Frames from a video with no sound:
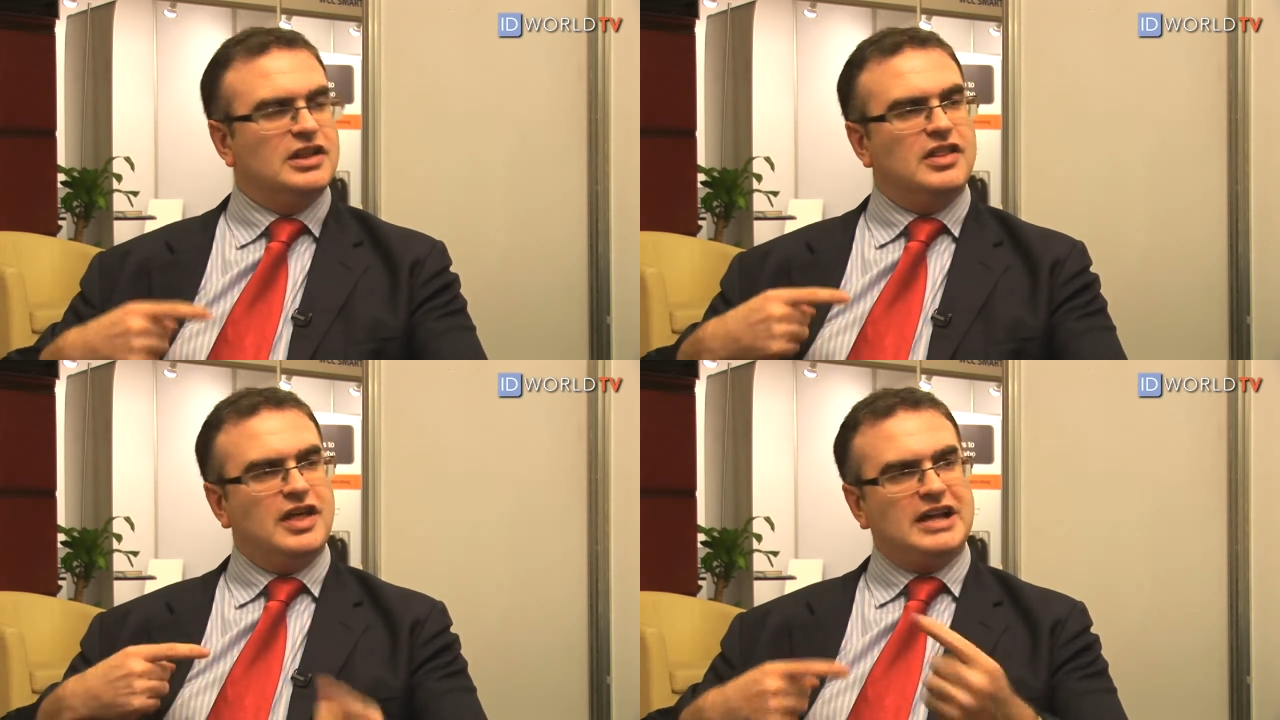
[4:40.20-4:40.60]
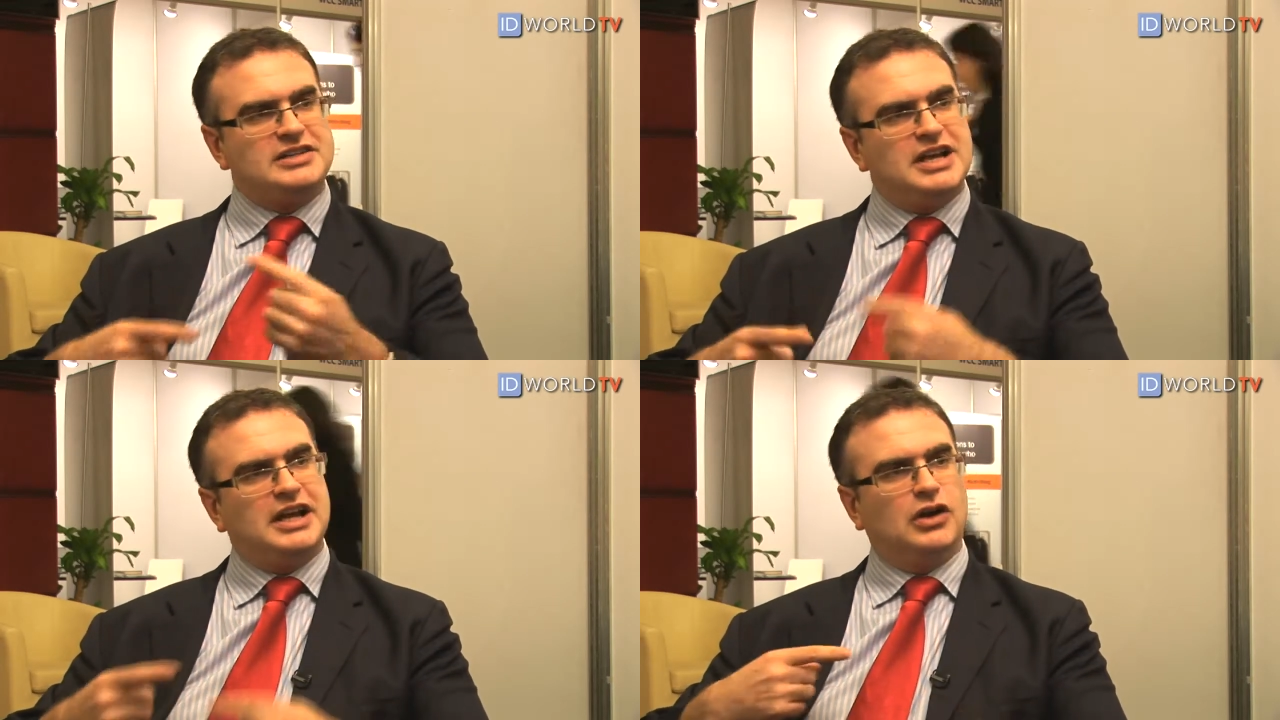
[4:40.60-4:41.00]
that
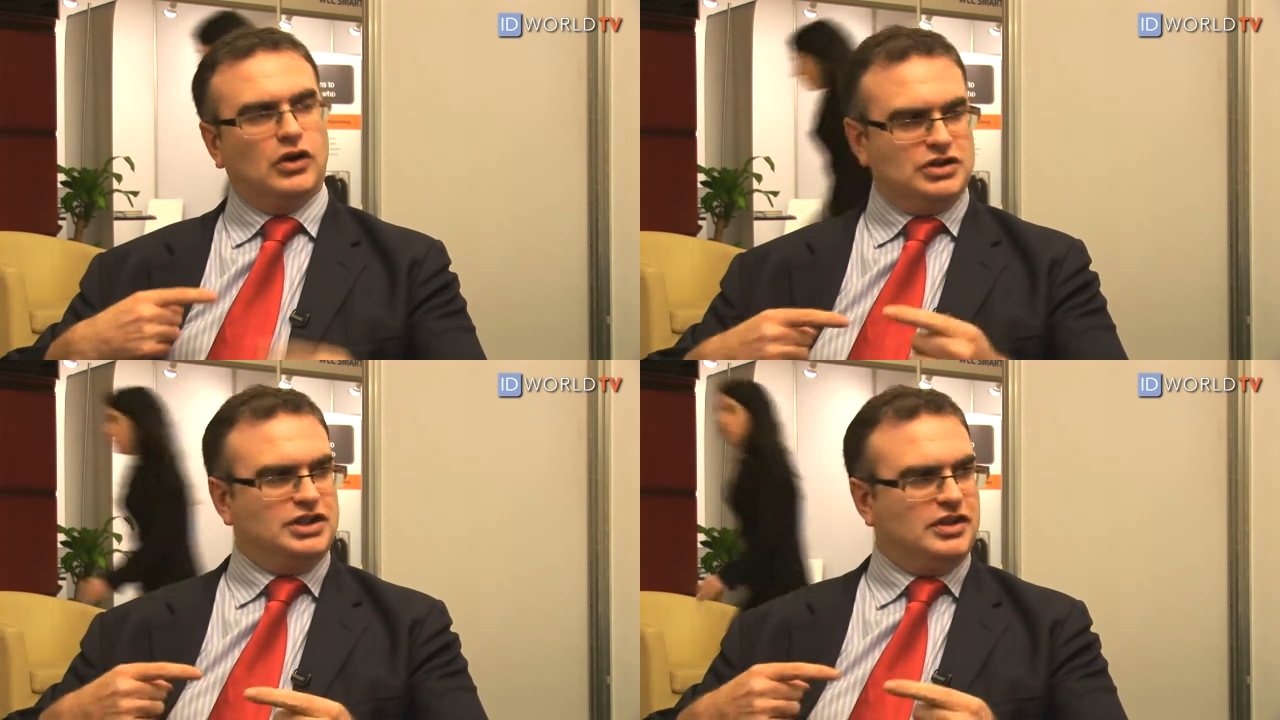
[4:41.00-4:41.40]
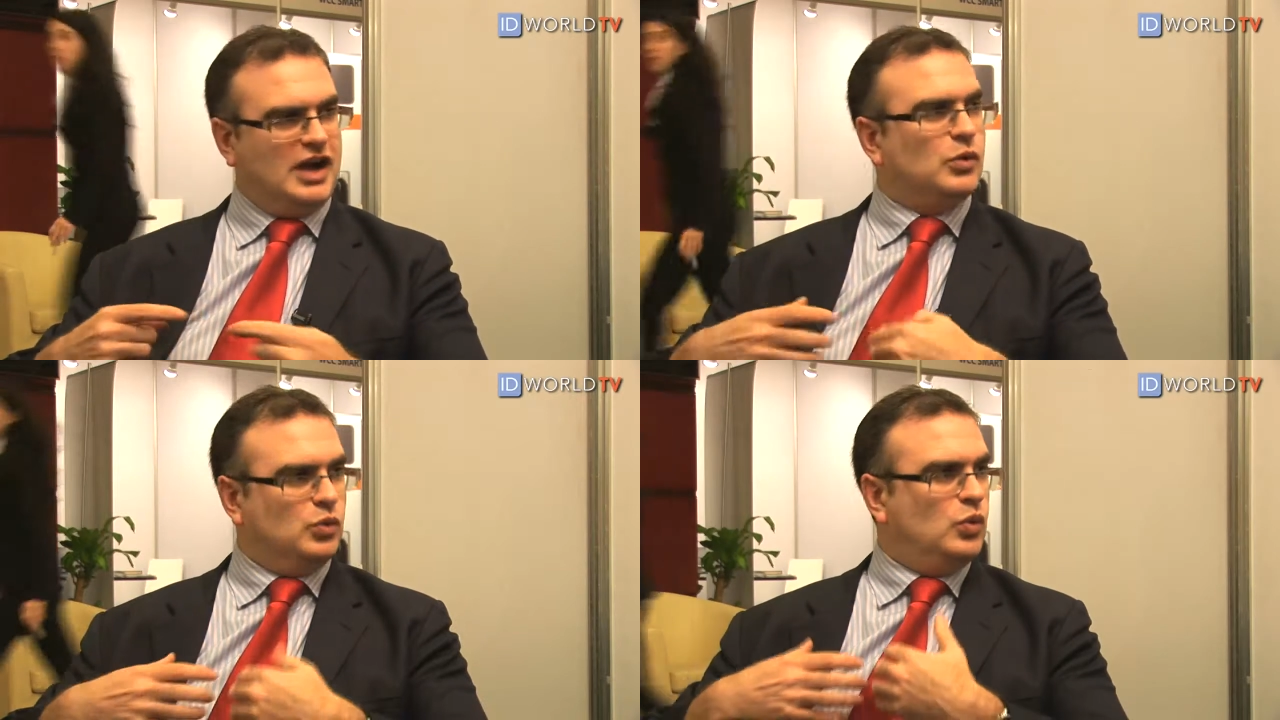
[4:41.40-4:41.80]
technology
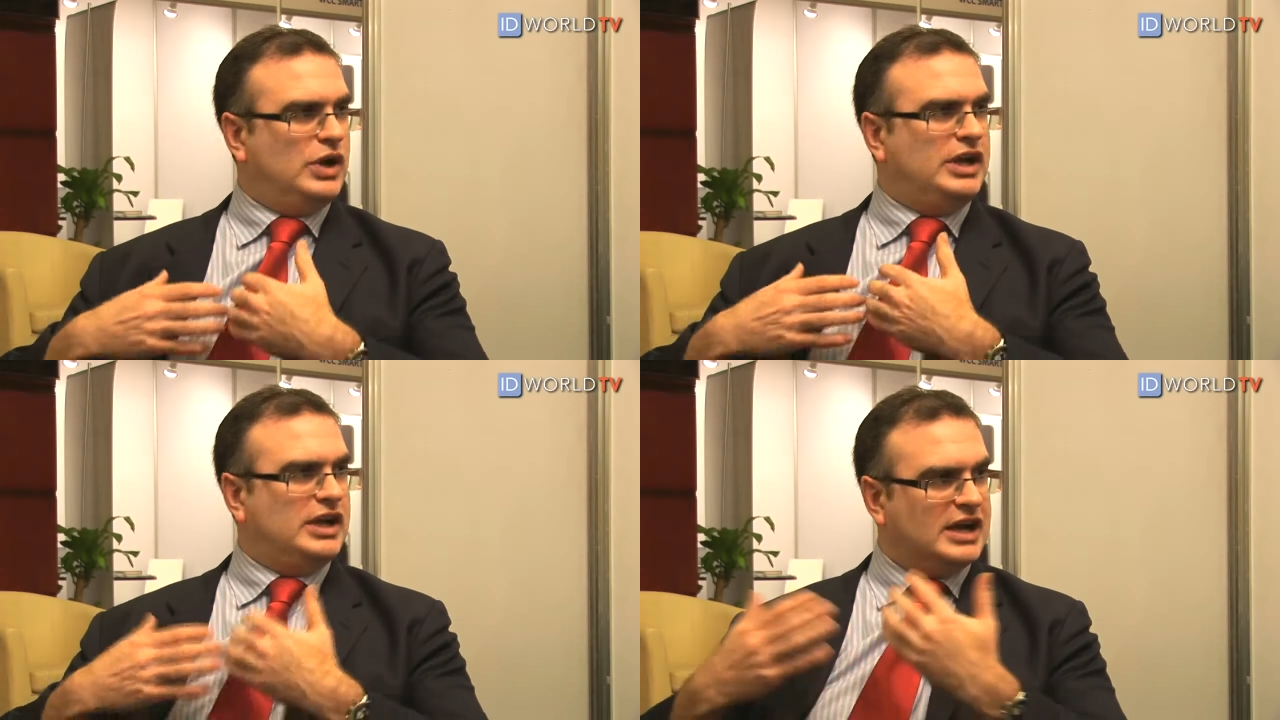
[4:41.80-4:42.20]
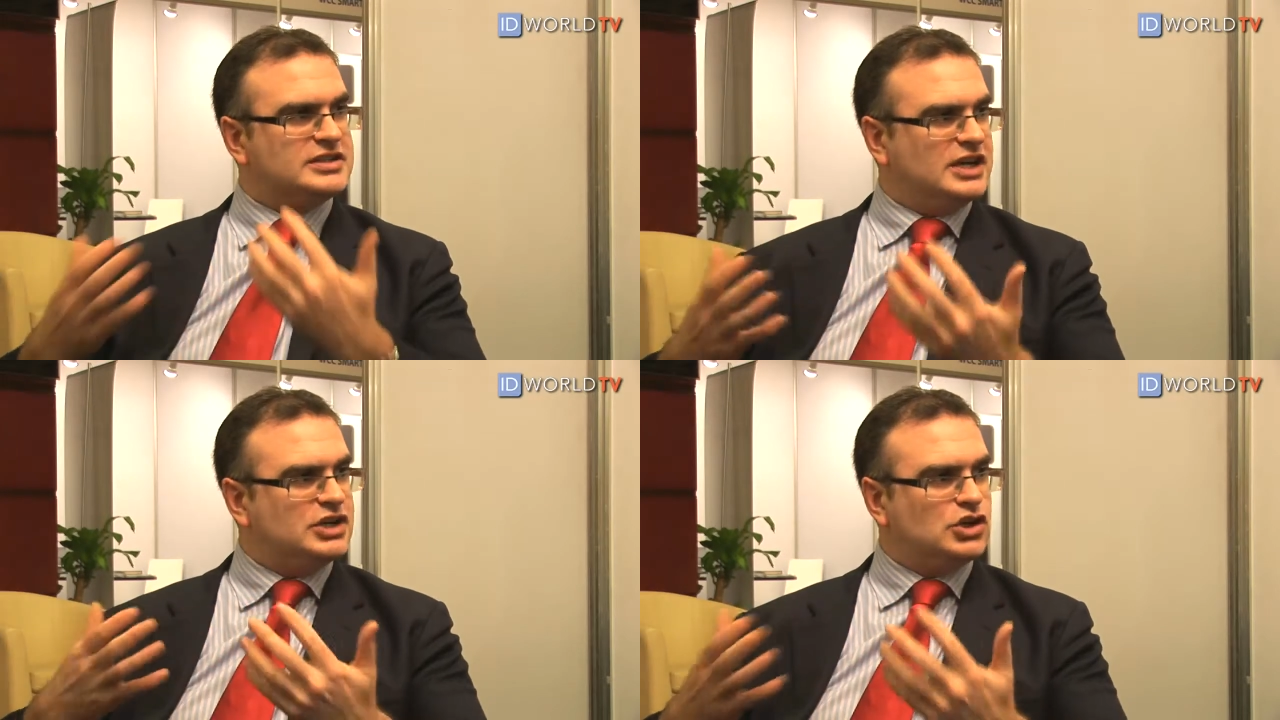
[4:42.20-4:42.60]
that we
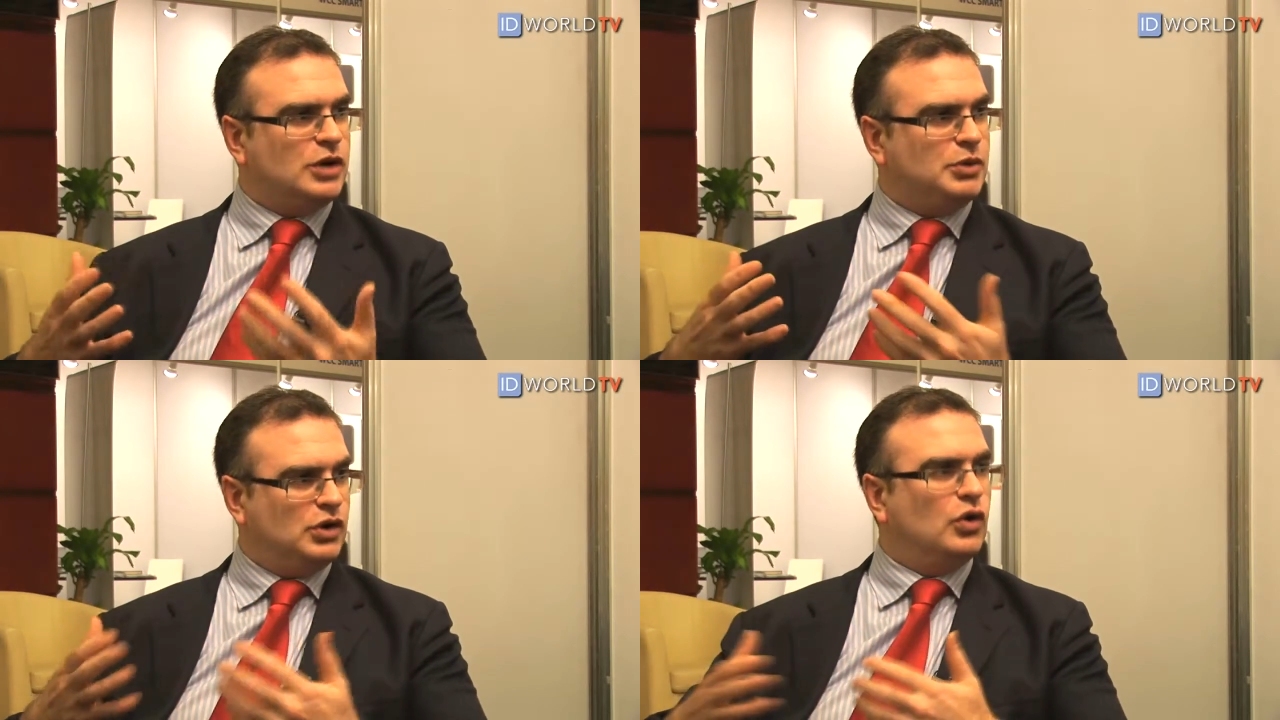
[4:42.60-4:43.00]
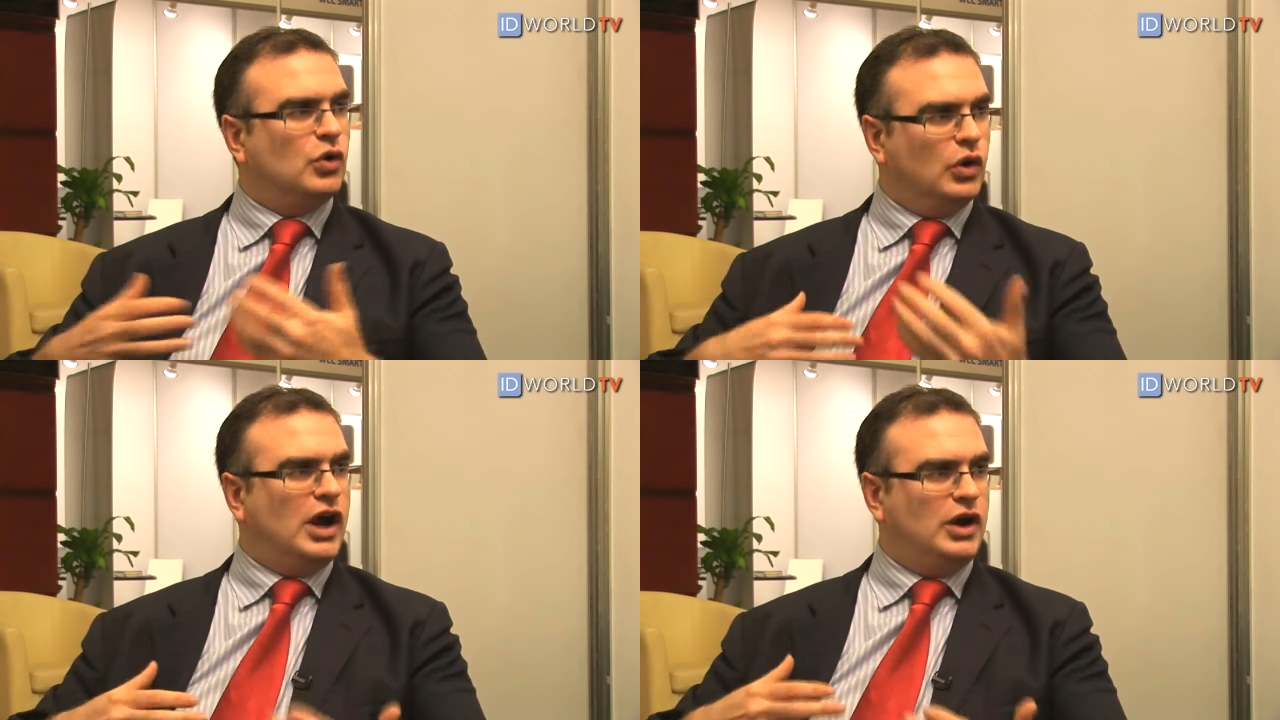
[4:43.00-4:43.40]
as a shopper
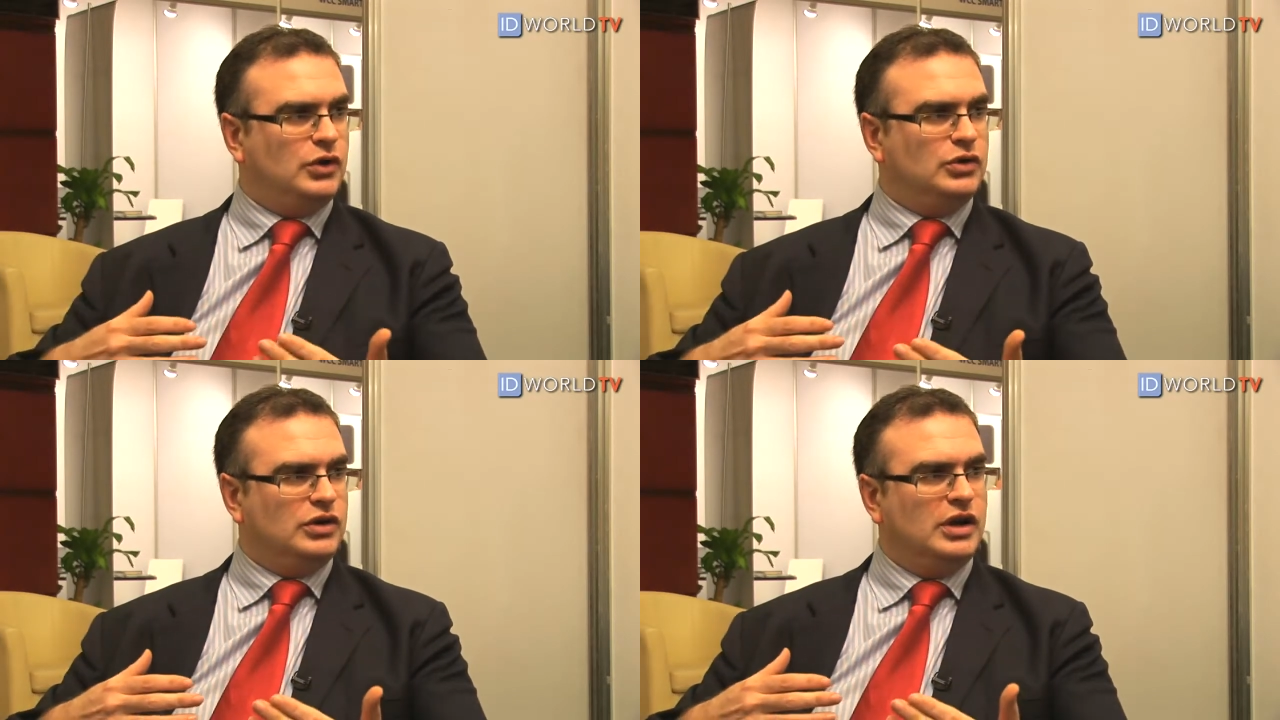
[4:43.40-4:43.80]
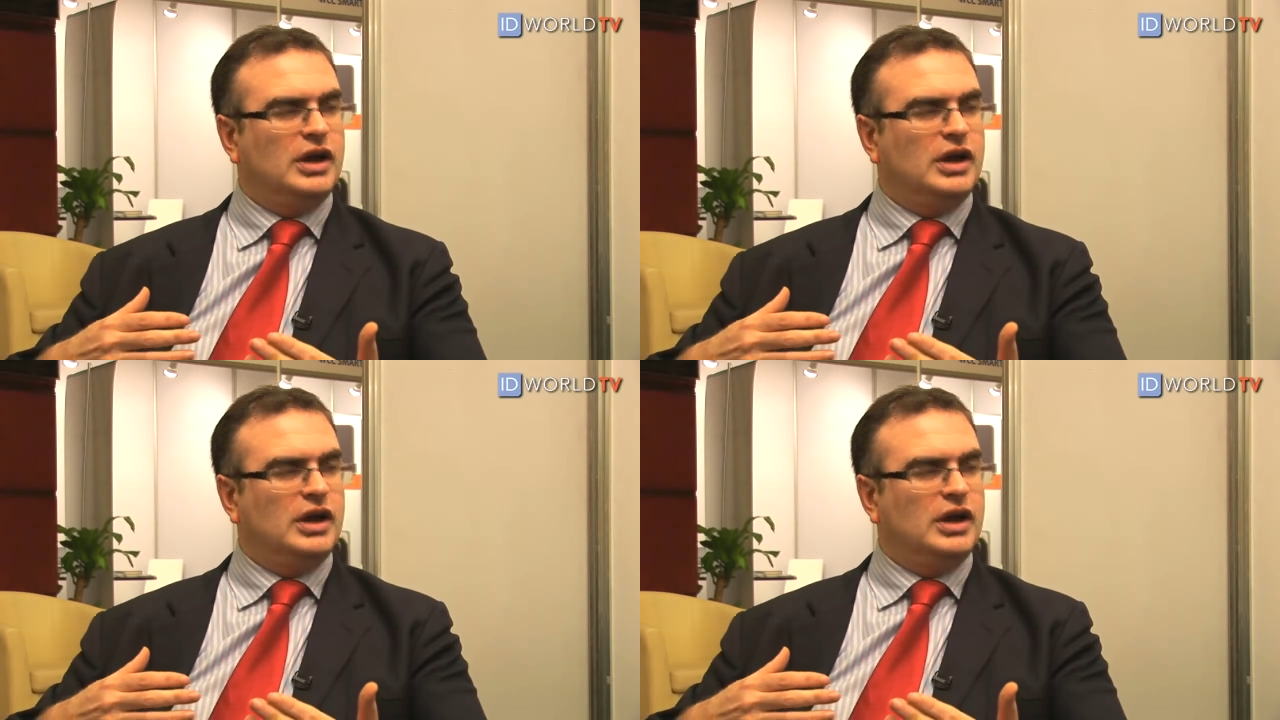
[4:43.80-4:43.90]
all own